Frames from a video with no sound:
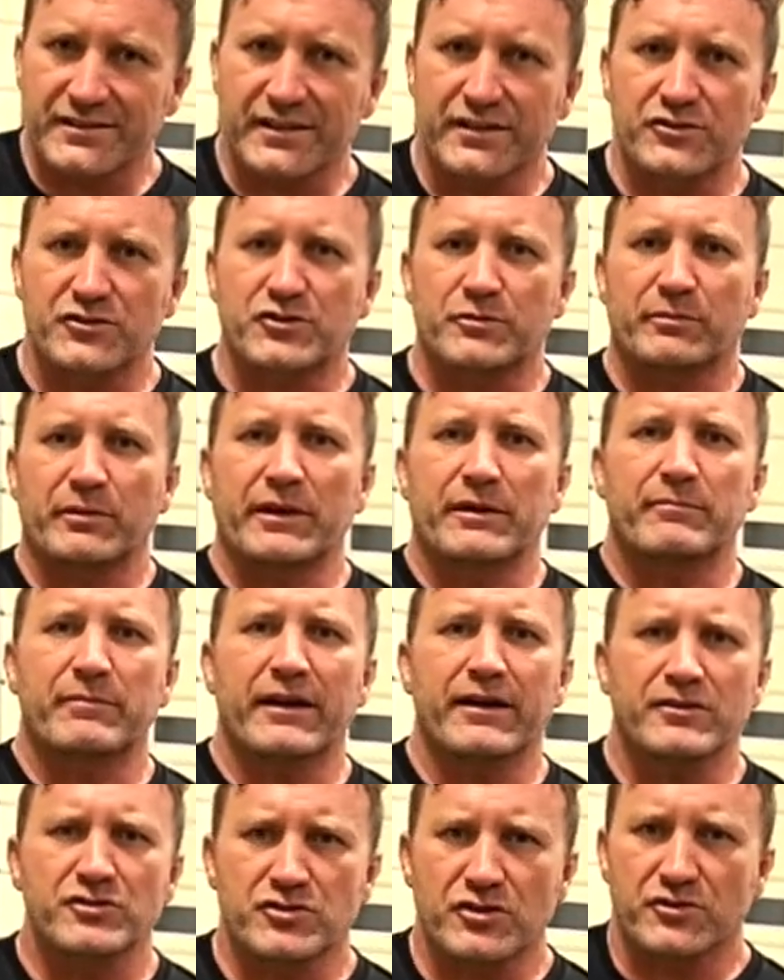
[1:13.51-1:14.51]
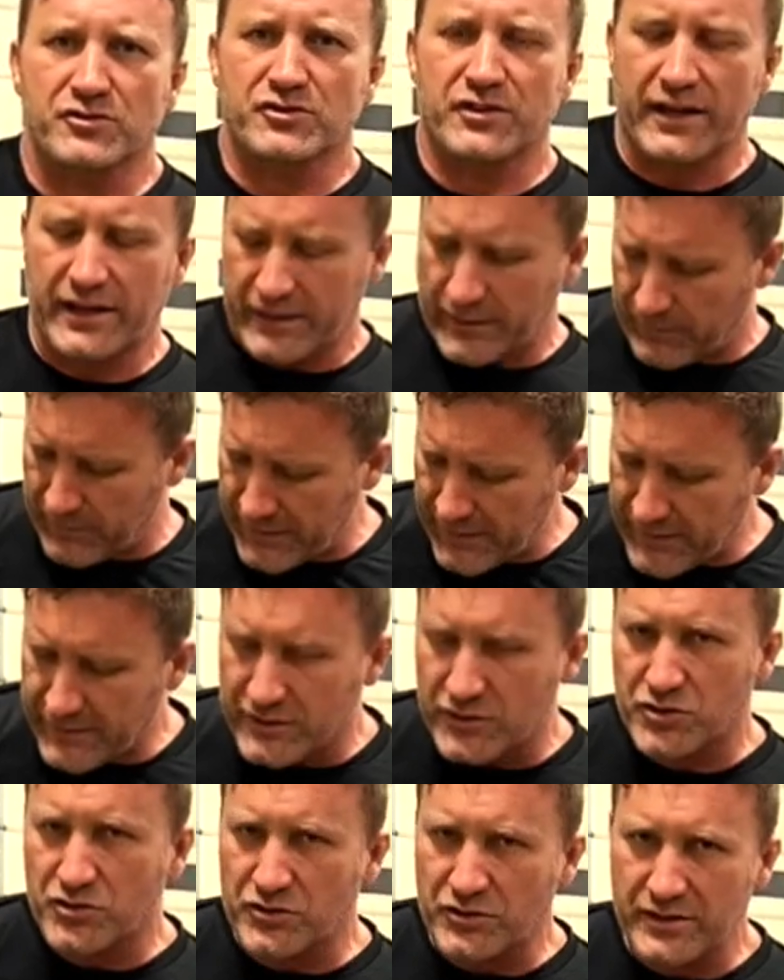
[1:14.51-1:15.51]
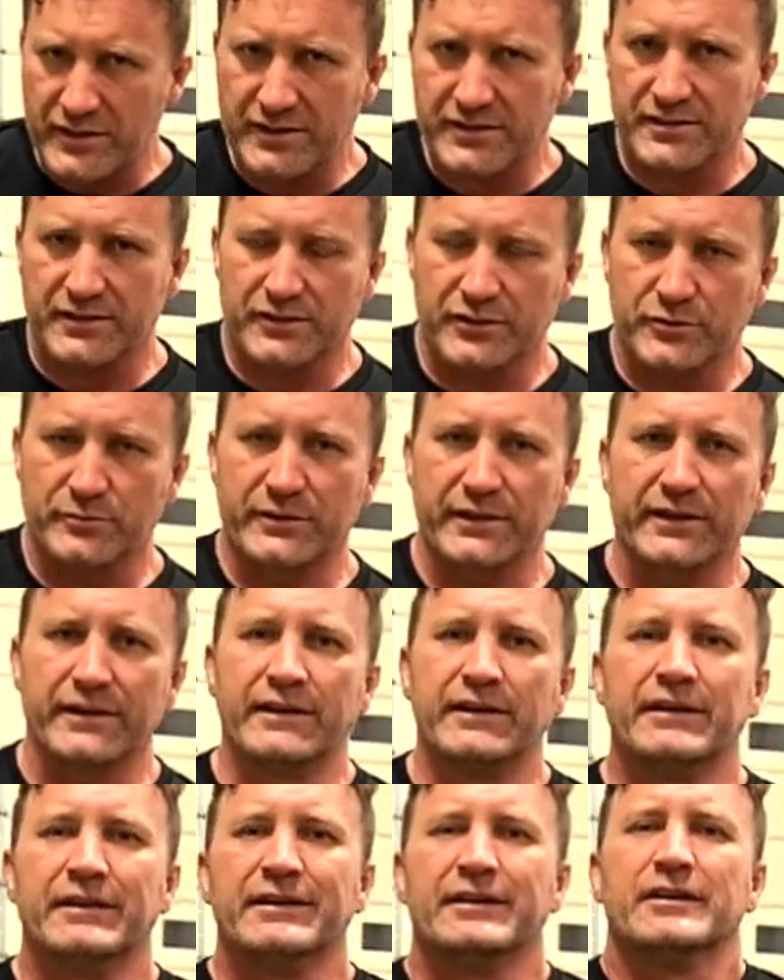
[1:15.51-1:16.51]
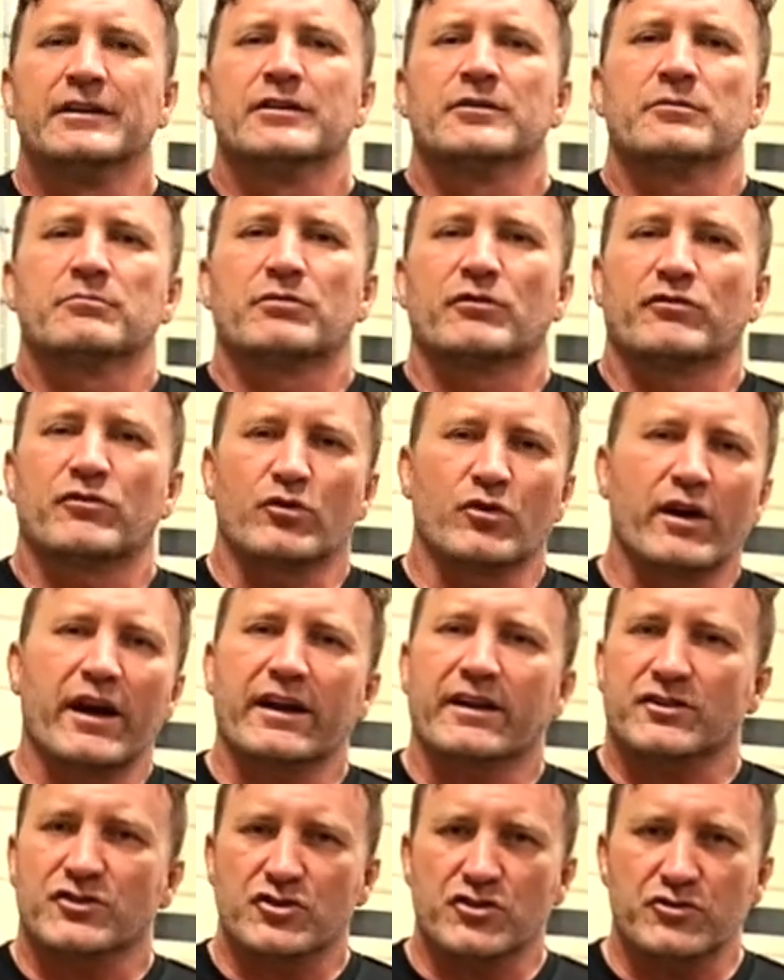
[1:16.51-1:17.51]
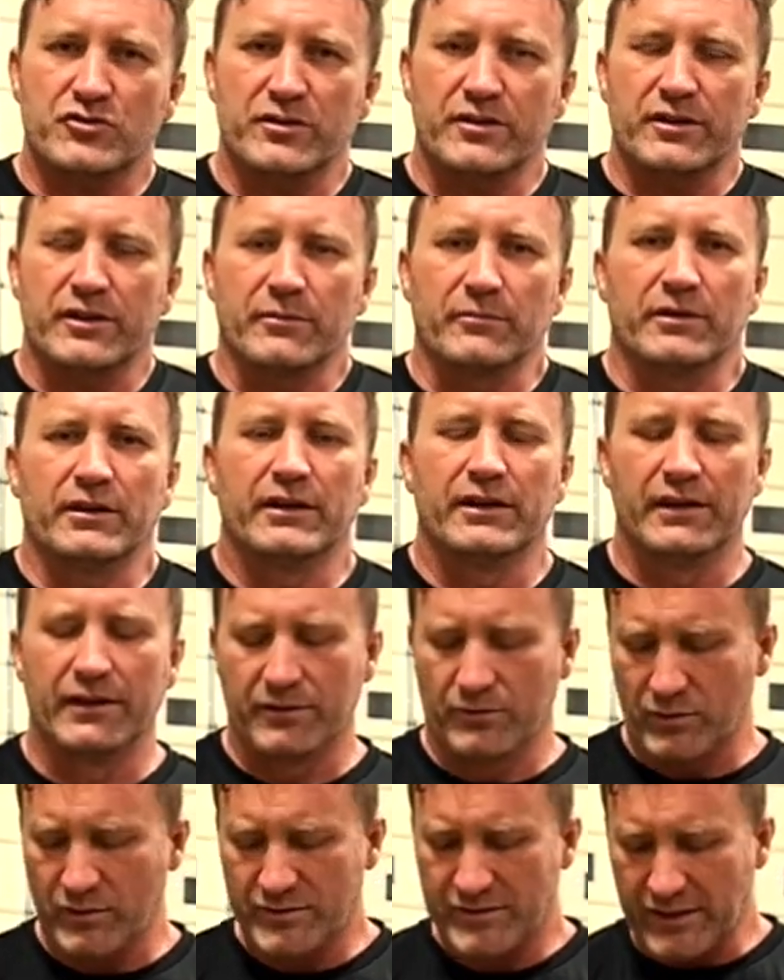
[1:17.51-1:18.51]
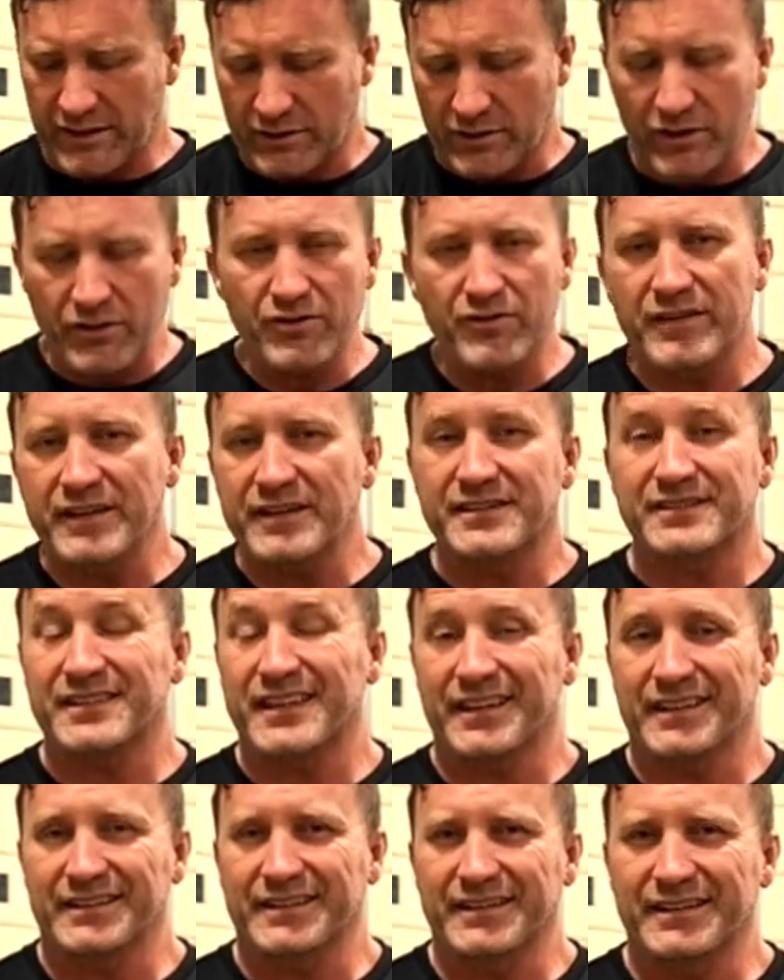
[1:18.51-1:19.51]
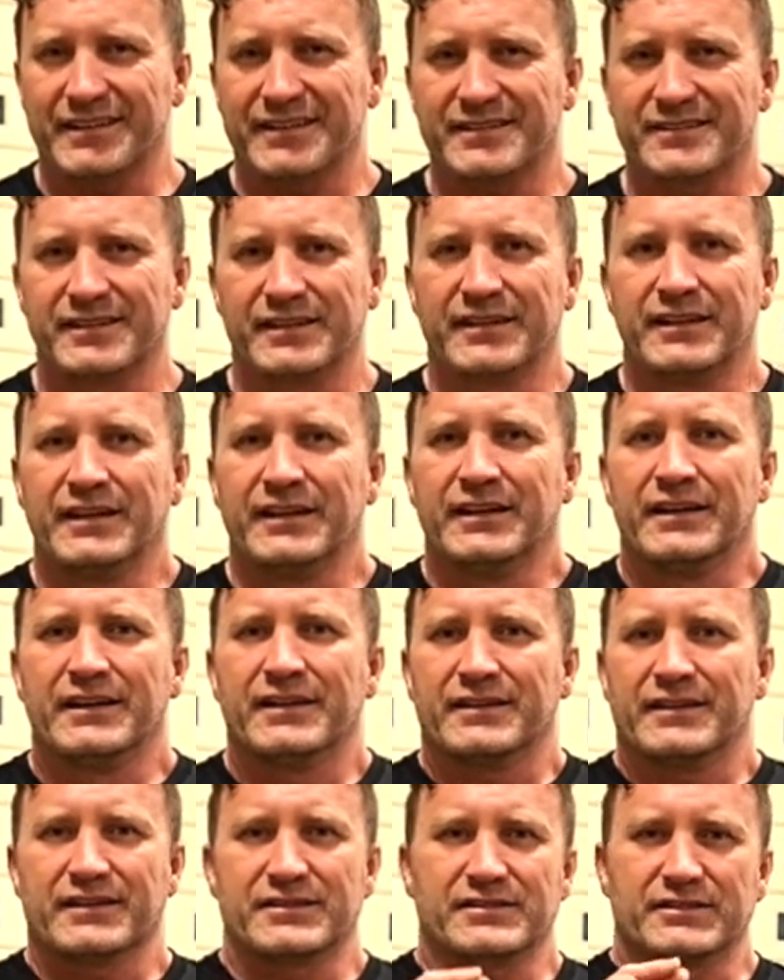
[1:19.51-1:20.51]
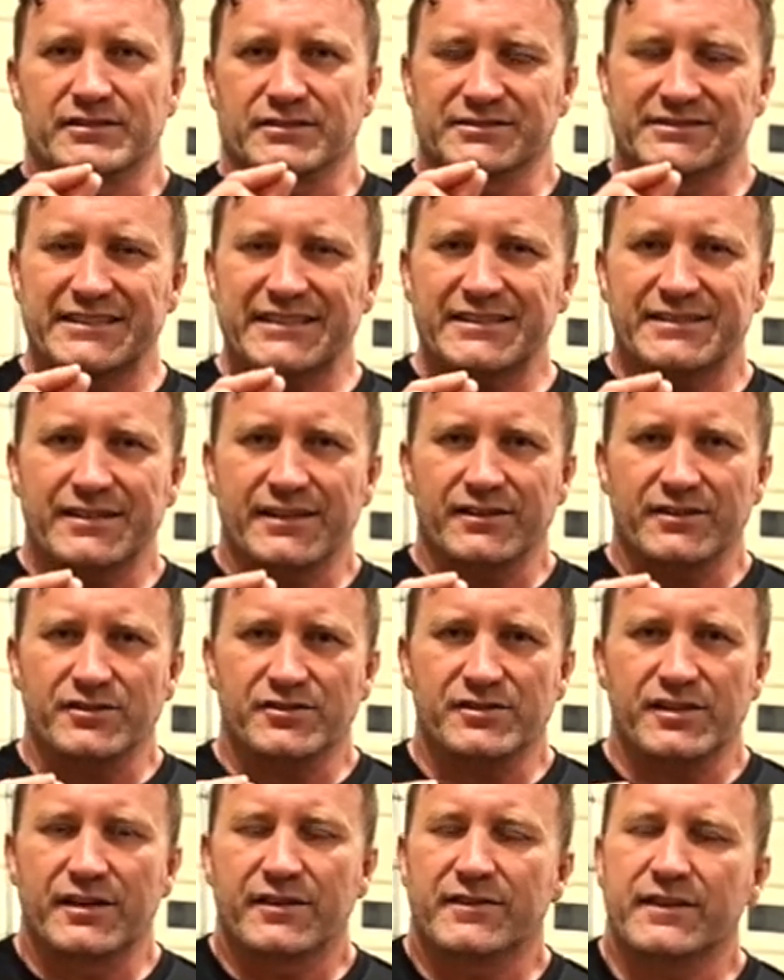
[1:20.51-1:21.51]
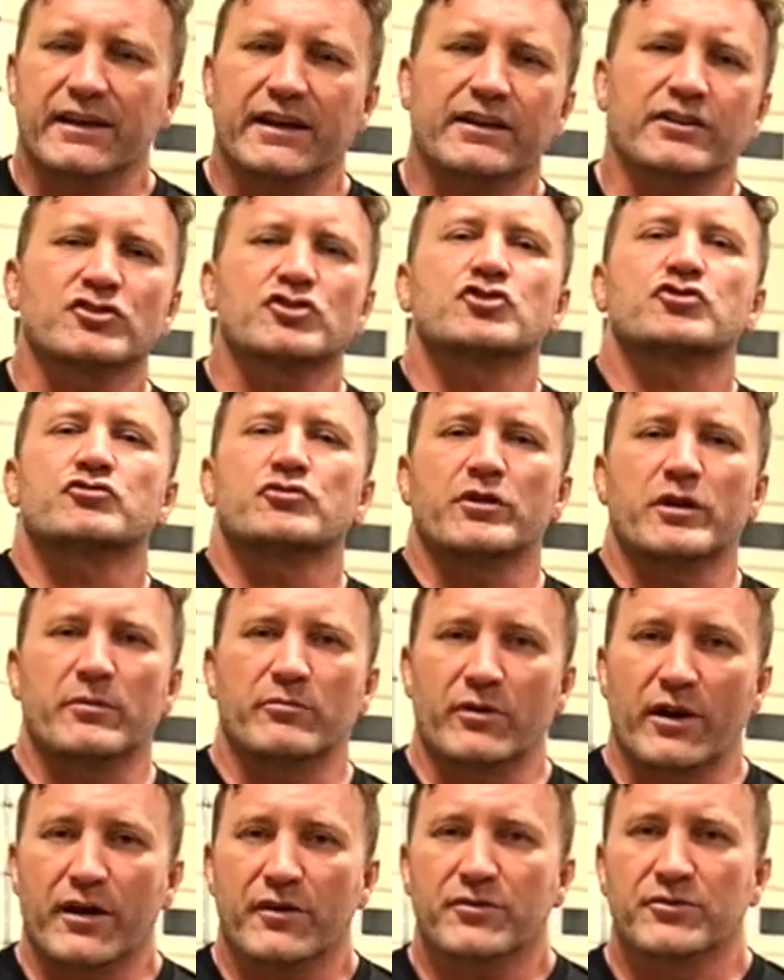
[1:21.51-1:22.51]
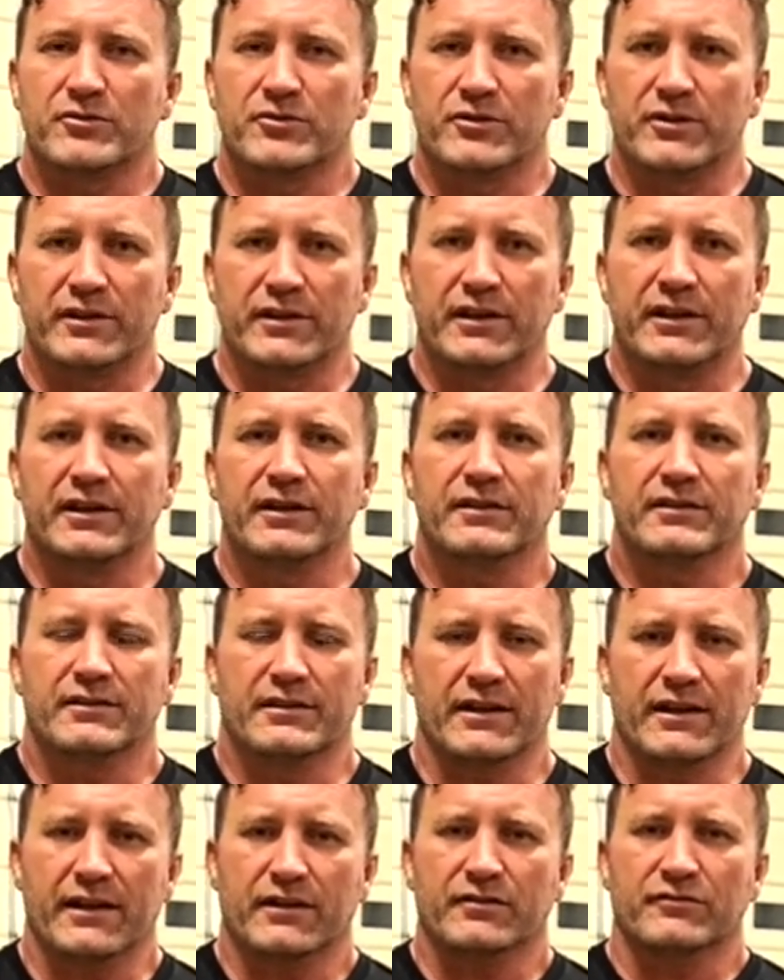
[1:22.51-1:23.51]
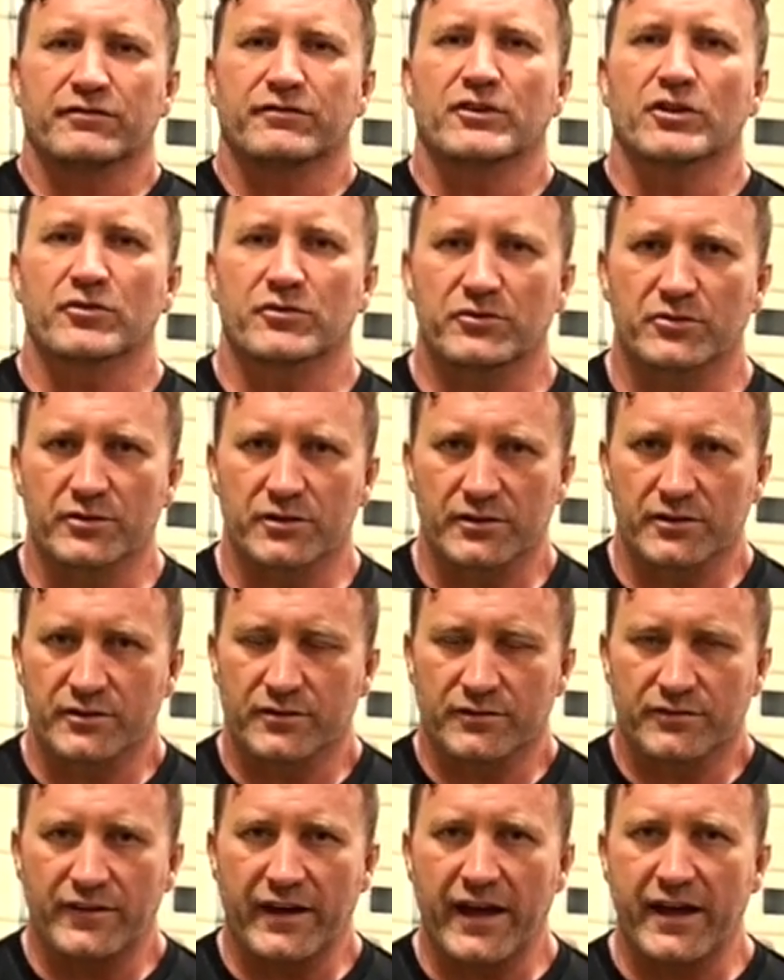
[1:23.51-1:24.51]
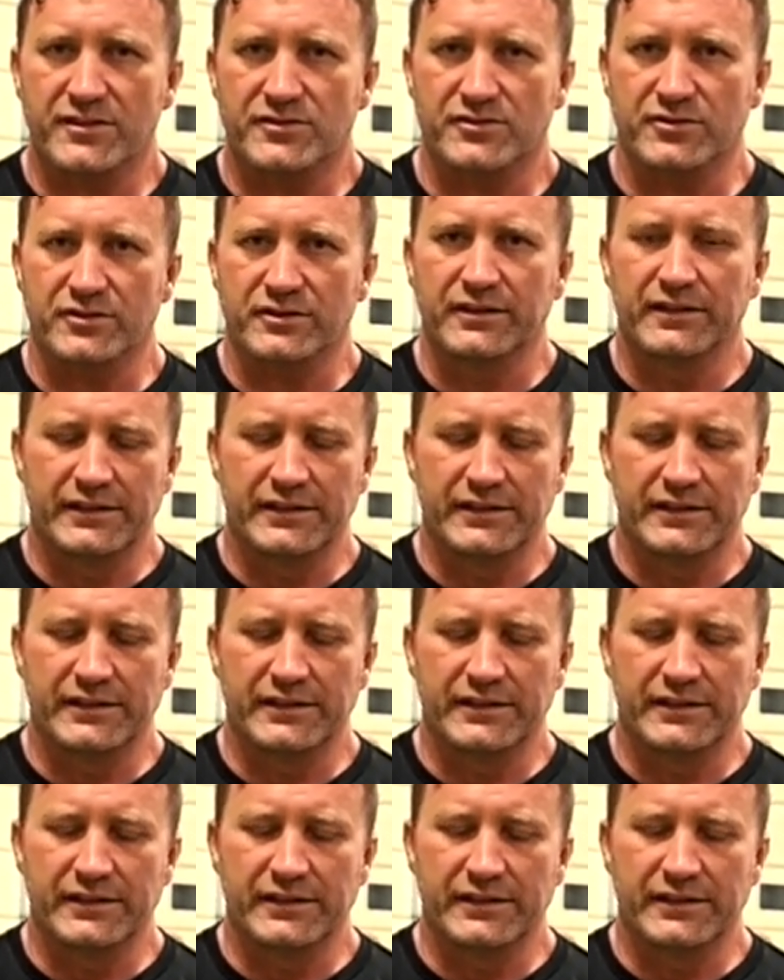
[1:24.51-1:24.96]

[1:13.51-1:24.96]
I used to play a banjo, so I had to pick the strings a little bit before I could strum. Once I learned these techniques, these little details, then I can strum right through it and I can flow through it a little faster.